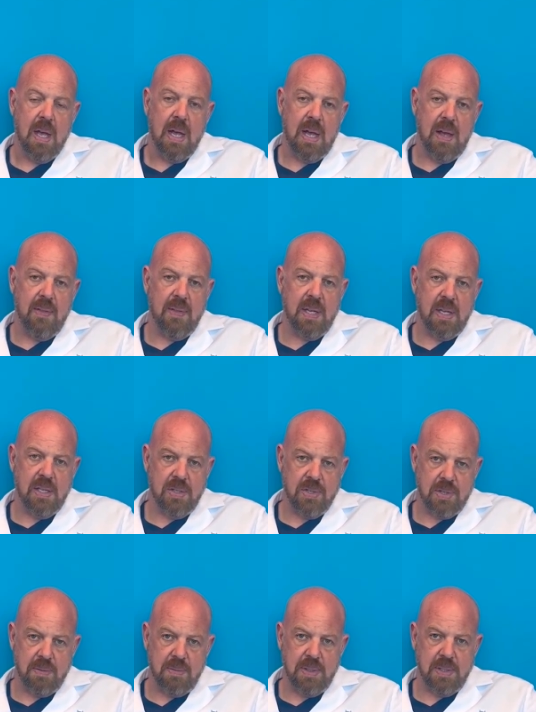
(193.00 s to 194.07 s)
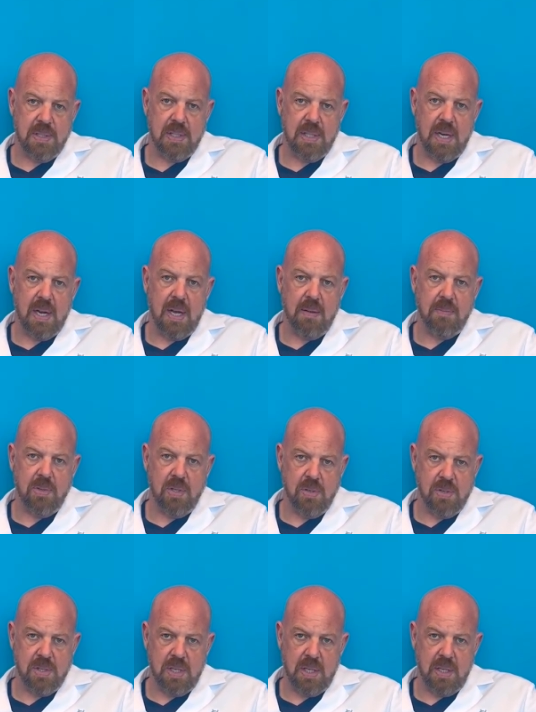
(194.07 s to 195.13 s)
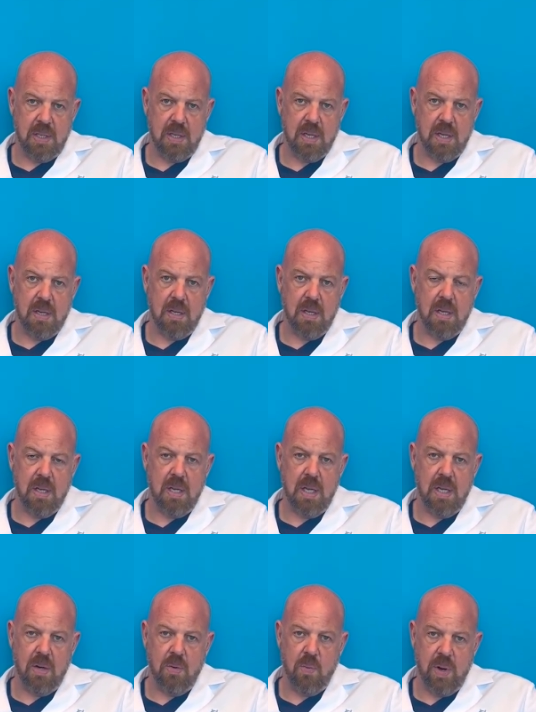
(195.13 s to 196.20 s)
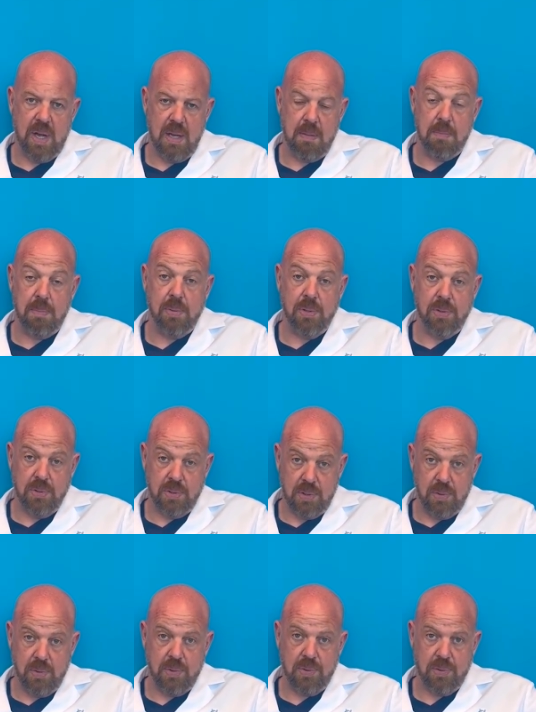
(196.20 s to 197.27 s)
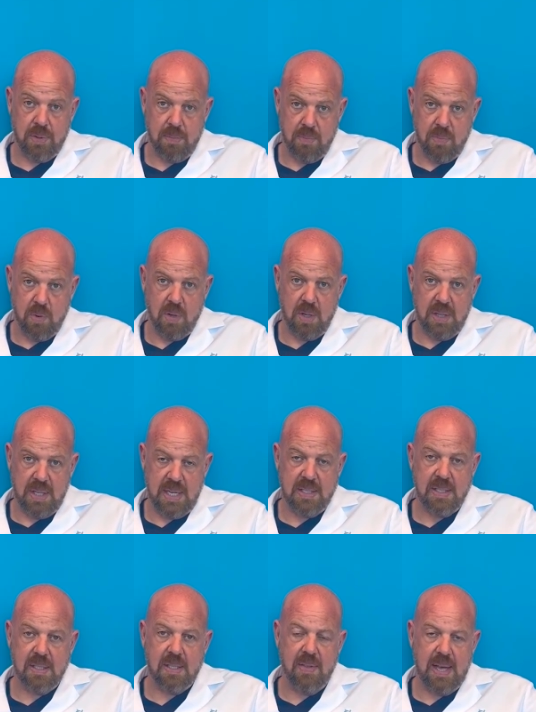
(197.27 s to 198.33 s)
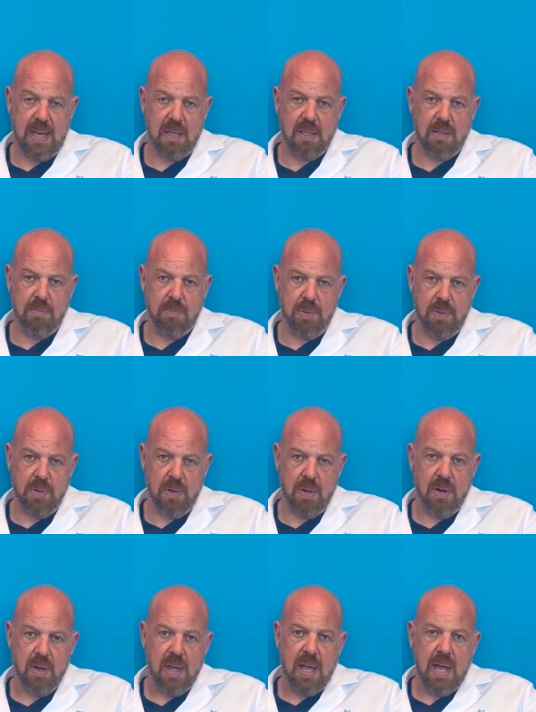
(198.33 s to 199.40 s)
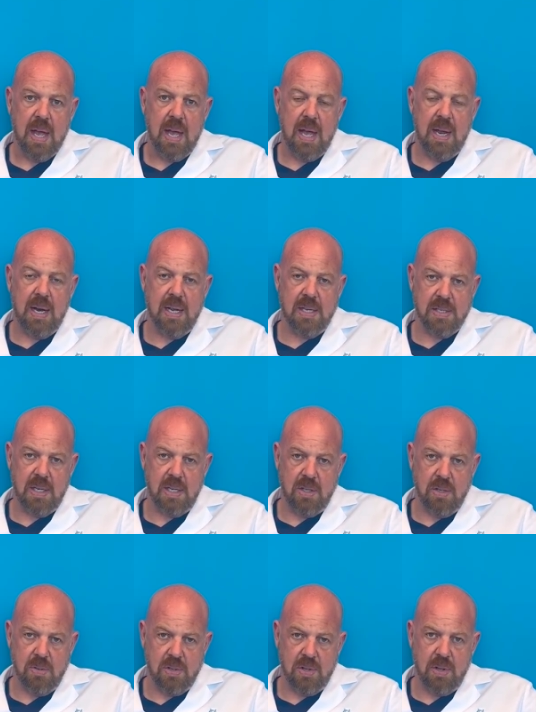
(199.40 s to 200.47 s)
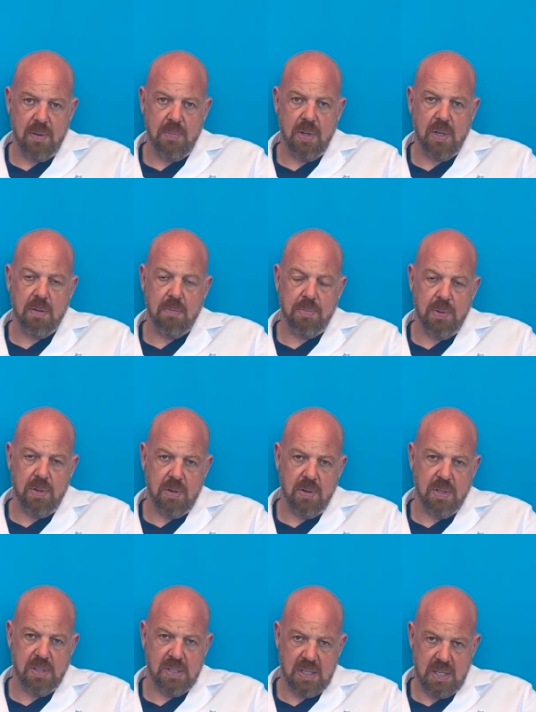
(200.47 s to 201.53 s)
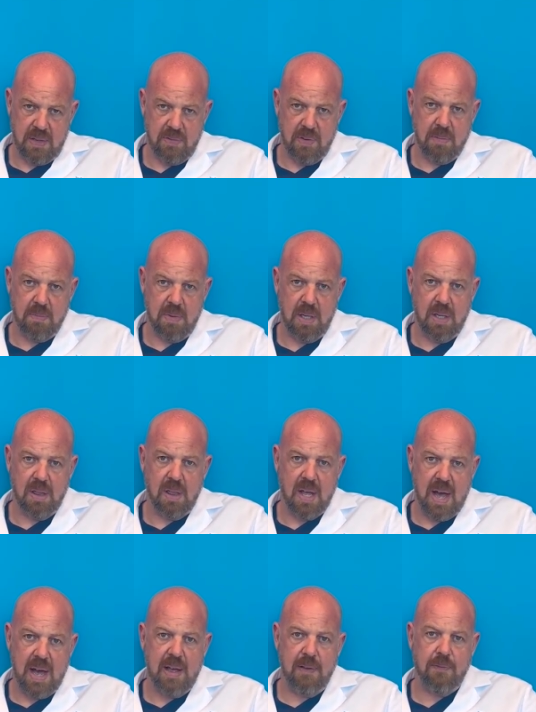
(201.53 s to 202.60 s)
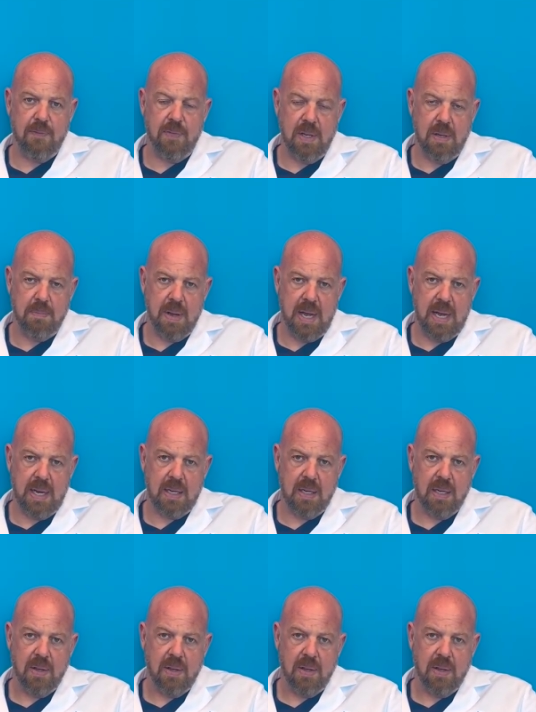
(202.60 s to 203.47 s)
And the instruments that I'm using, in a way, Bluetooth more or less to that computer. And as I use them, the computer is giving me live feedback